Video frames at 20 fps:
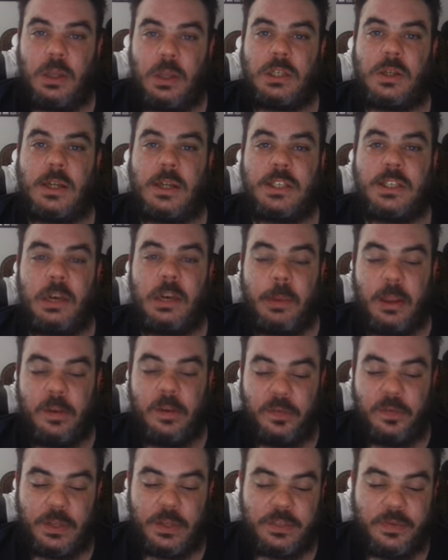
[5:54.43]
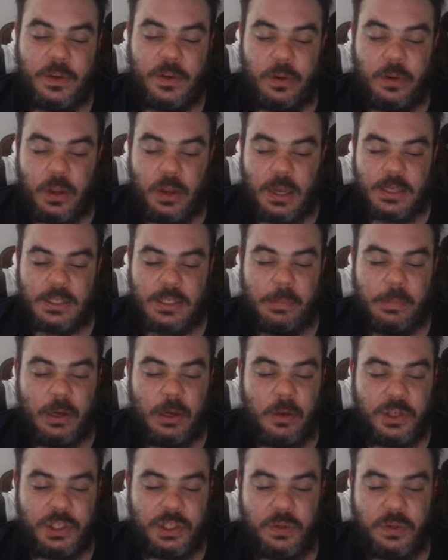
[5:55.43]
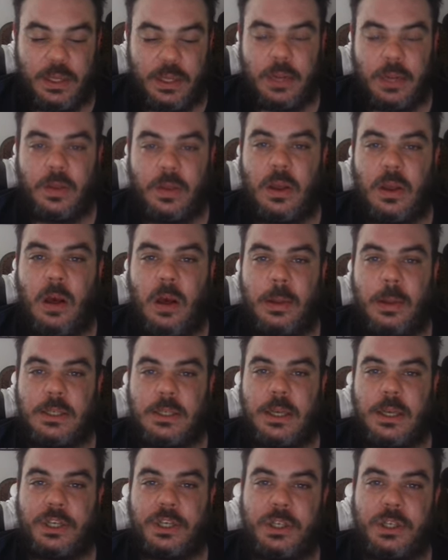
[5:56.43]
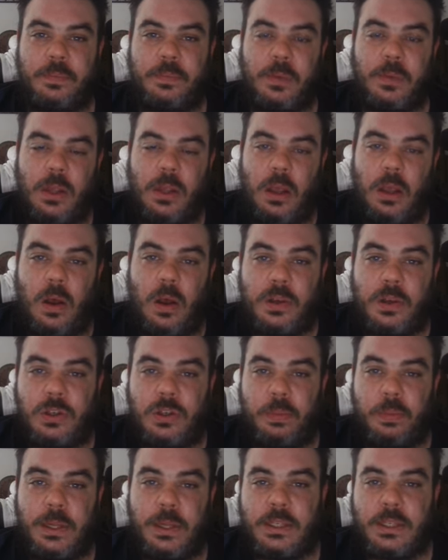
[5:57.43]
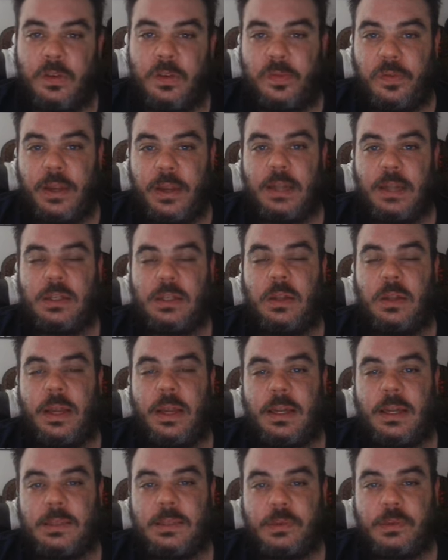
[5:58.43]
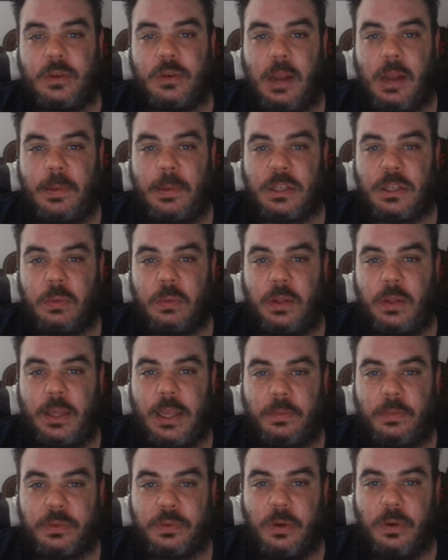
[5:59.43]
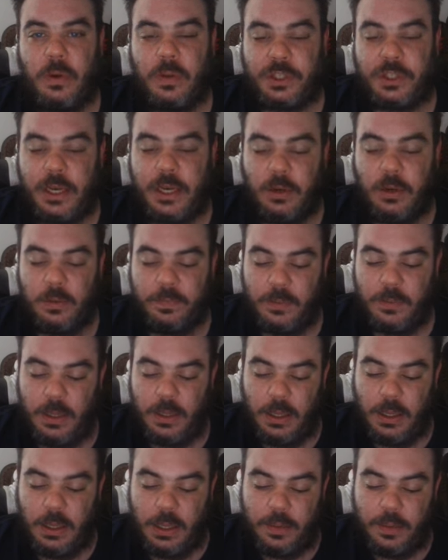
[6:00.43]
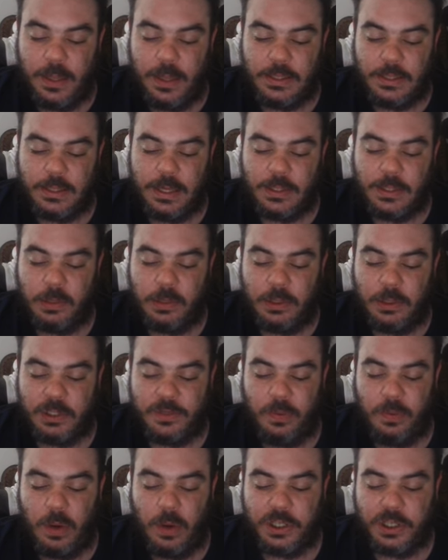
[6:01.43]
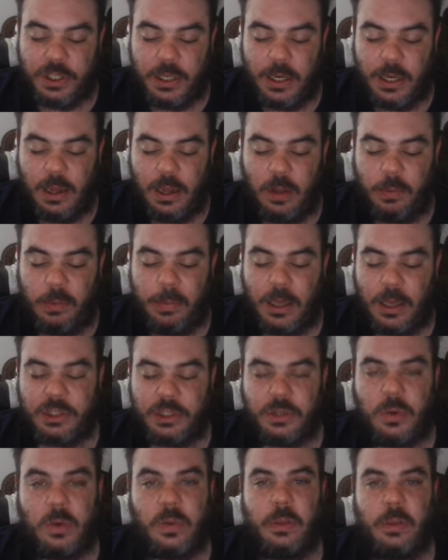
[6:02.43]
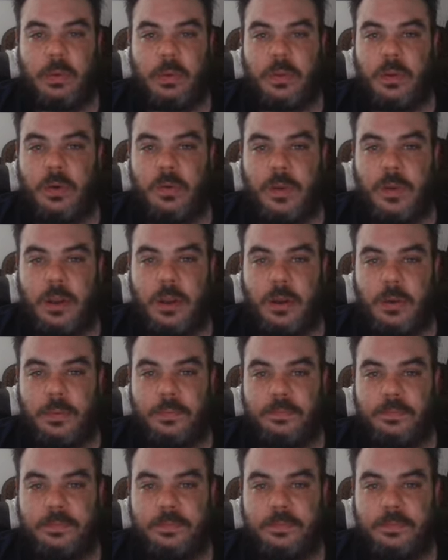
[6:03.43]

So that's going to be it for this video, guys. Let me know what you think in the comment section. Also, please don't forget to like and subscribe as it really helps grow the channel. Thanks again so much for watching, and I'll be back shortly with a new video.